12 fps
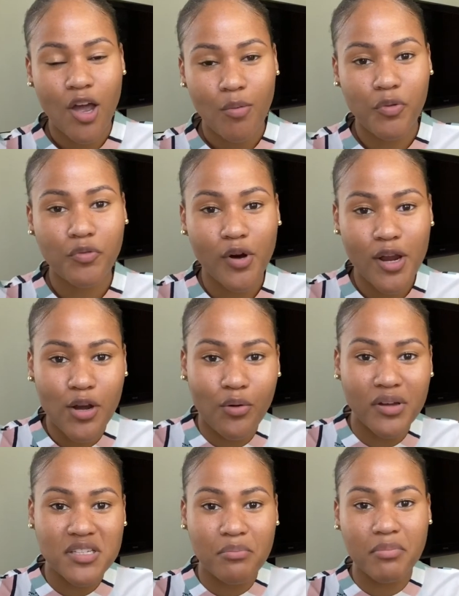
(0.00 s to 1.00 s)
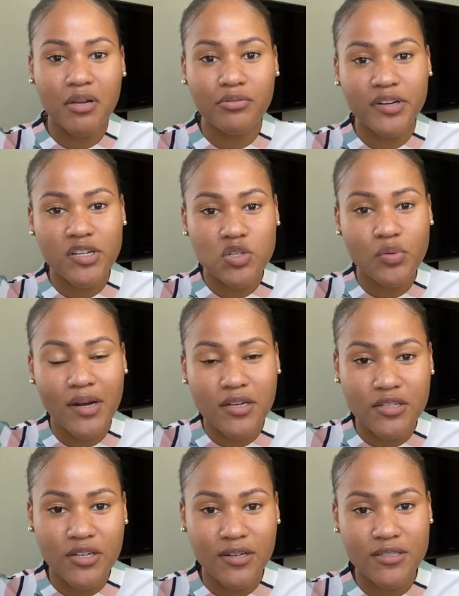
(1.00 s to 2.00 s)
Before you know it, your bill reach 20,
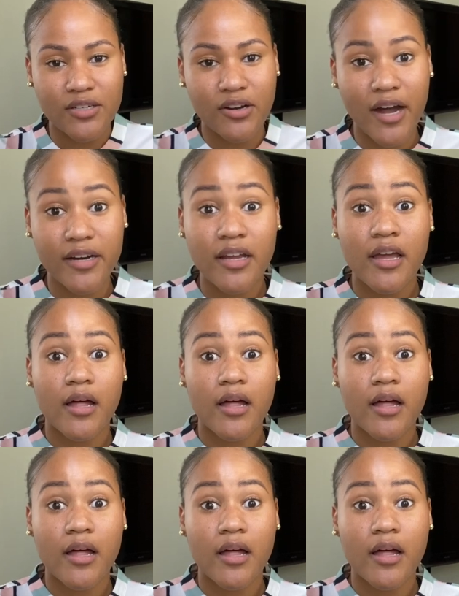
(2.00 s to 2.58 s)
30 grand.